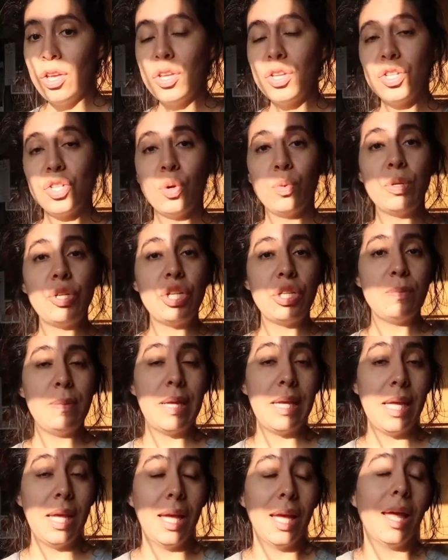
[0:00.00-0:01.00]
So we're just
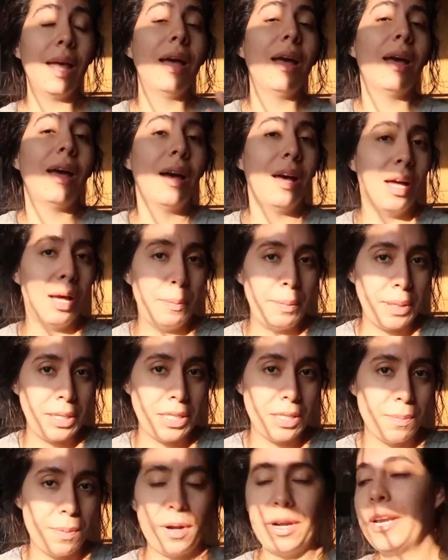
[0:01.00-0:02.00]
making it a
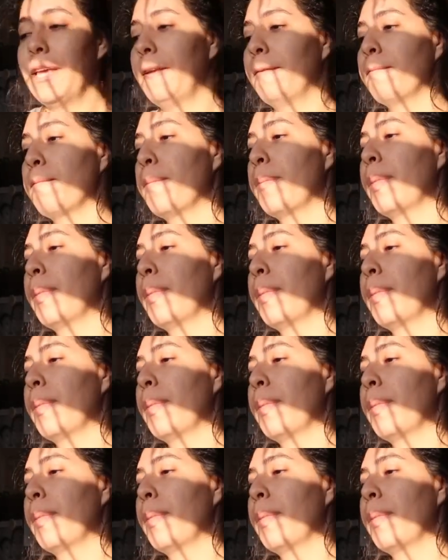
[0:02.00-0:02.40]
pizza party.